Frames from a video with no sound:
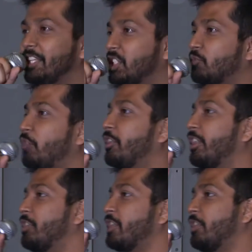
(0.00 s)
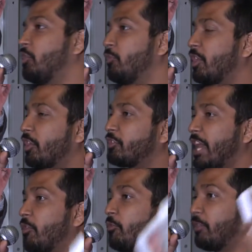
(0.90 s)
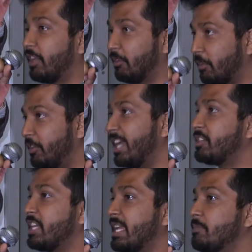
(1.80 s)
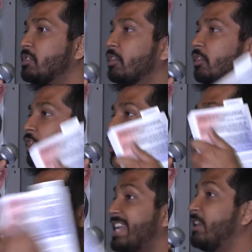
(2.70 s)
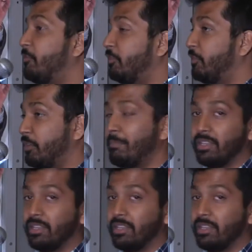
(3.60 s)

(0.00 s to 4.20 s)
is what we're going to try to do. We're going to try to create teams, try different